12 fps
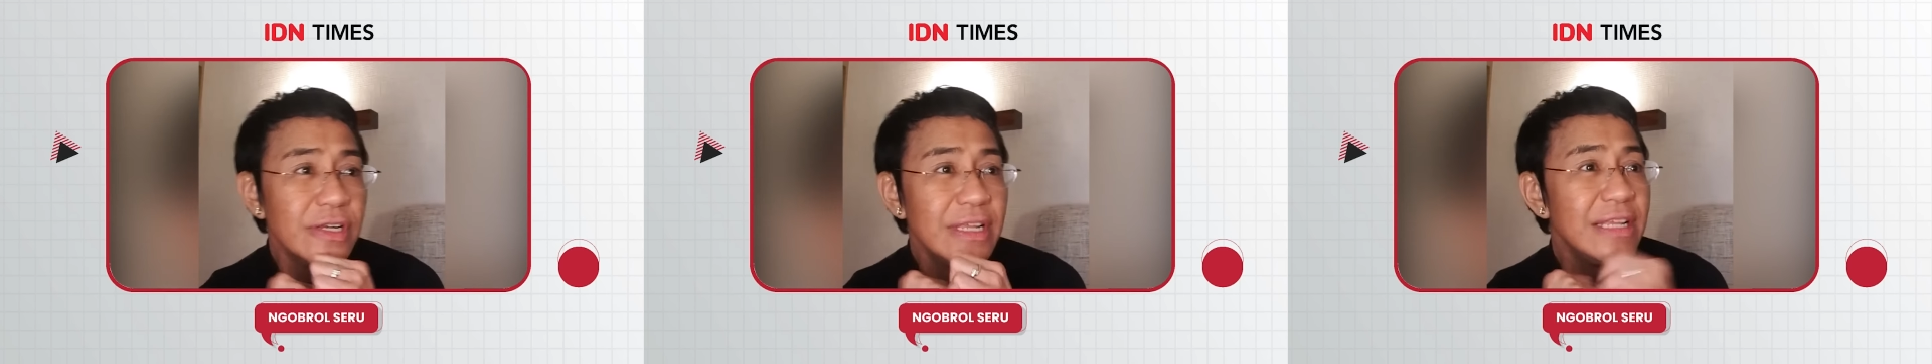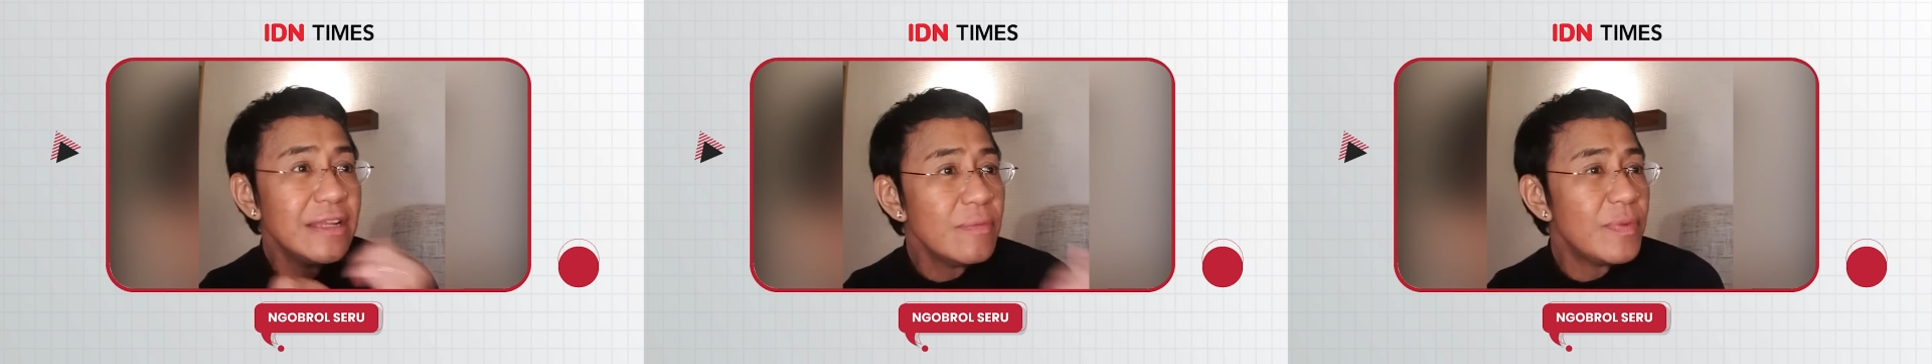
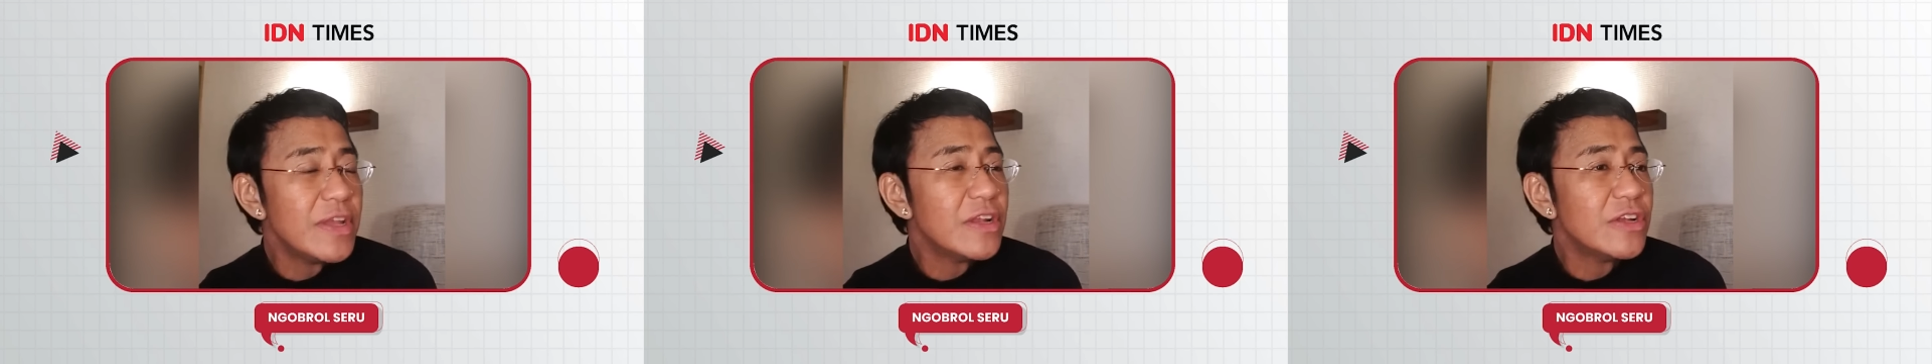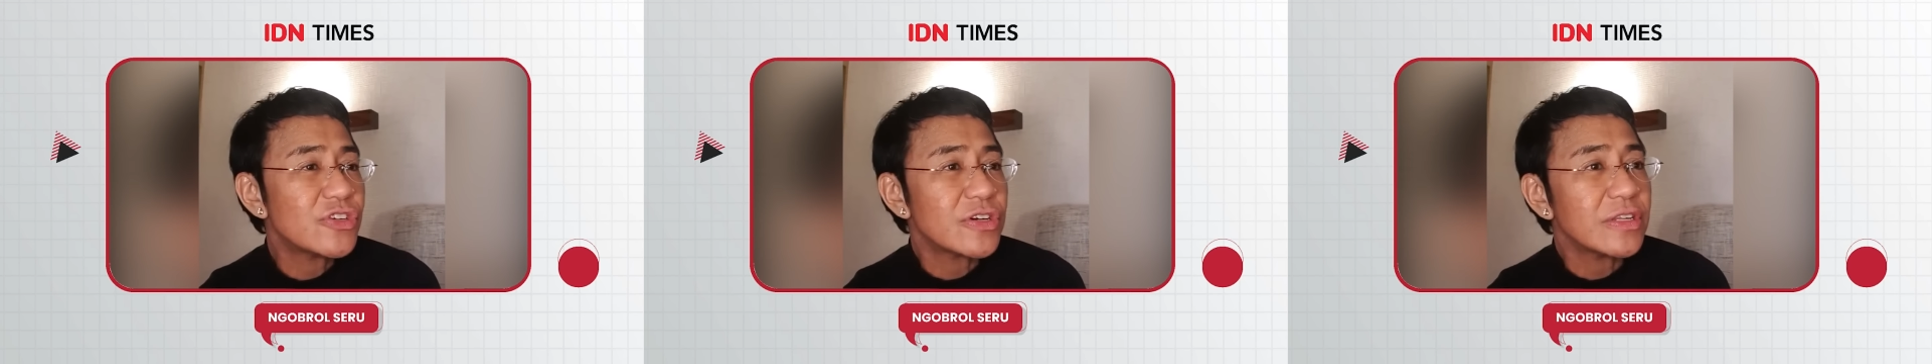
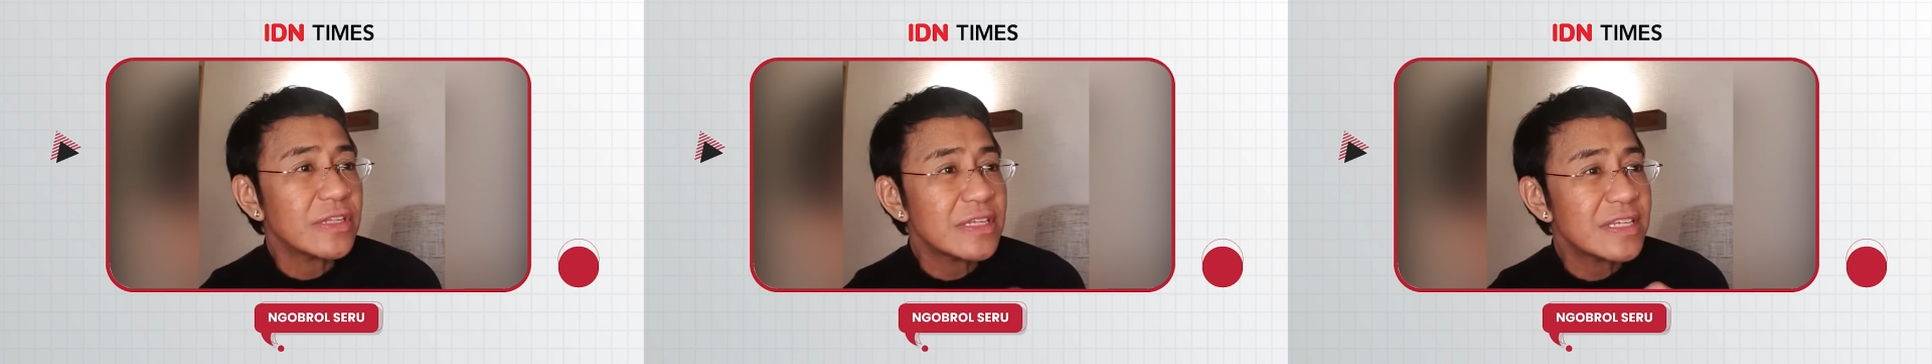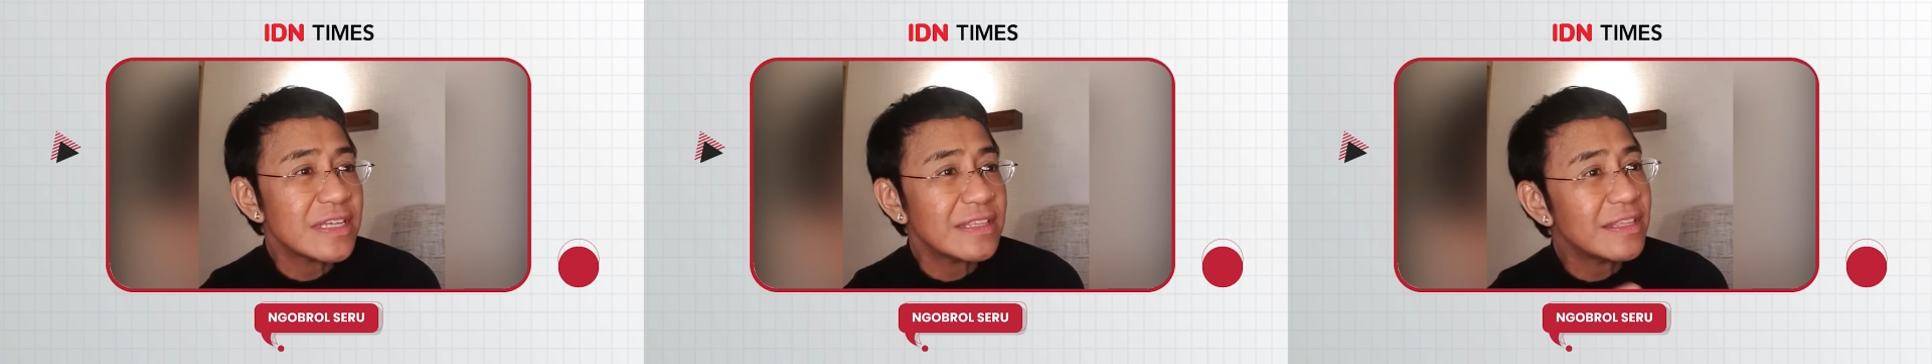independent
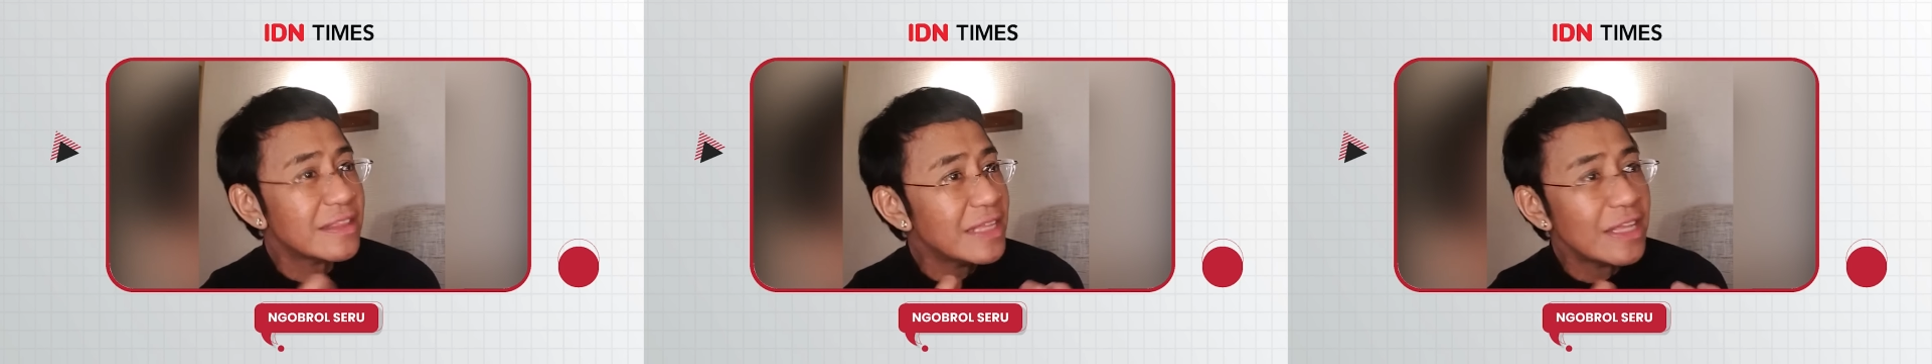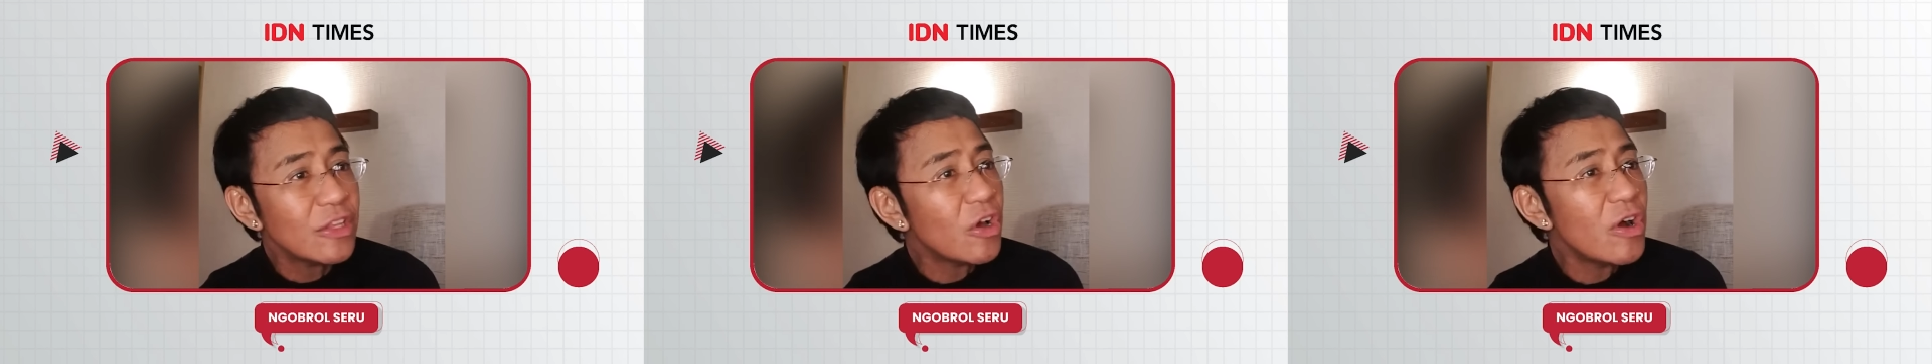journalists said that
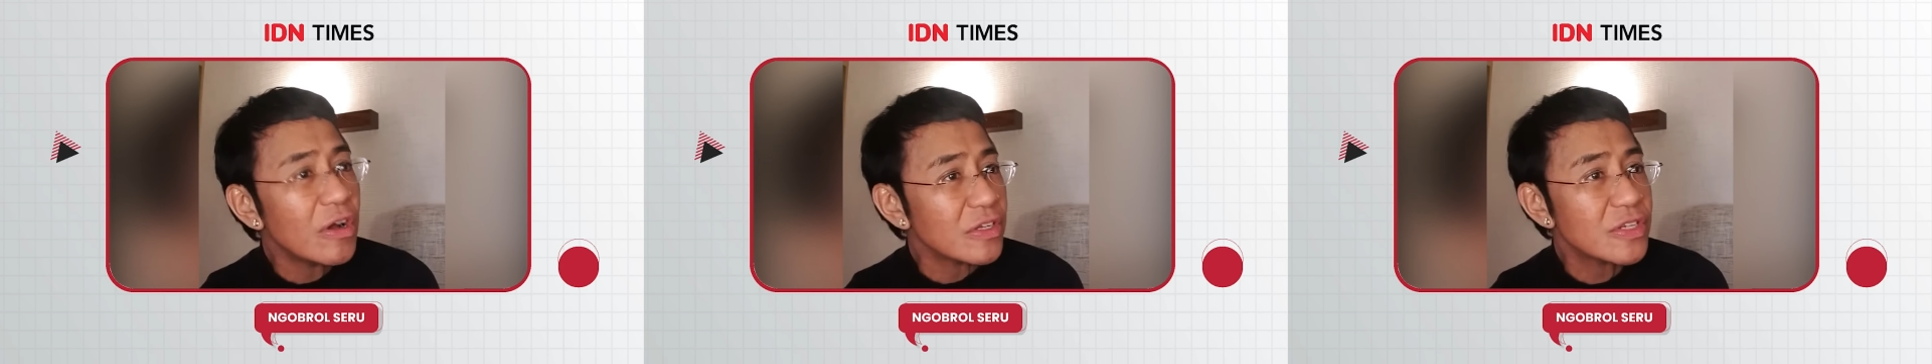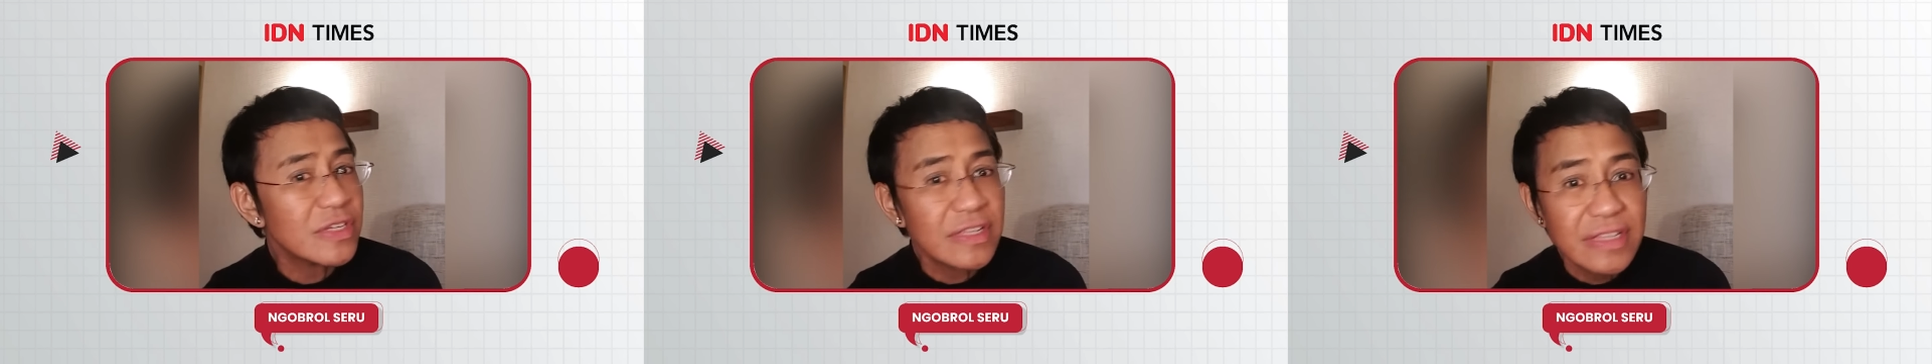they lost.